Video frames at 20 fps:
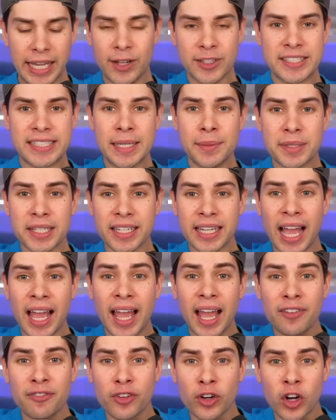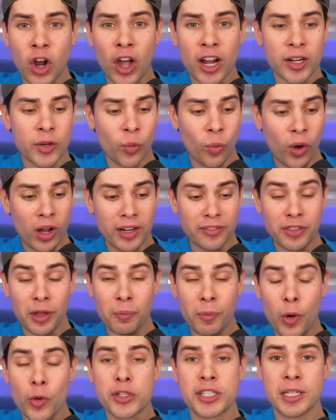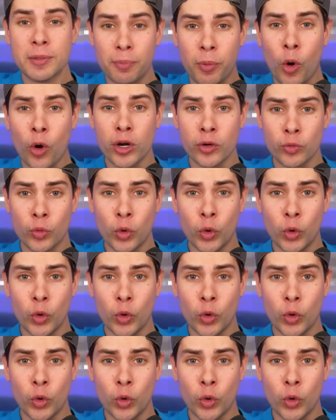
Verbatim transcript: Now it seems like I have forgotten one of the most important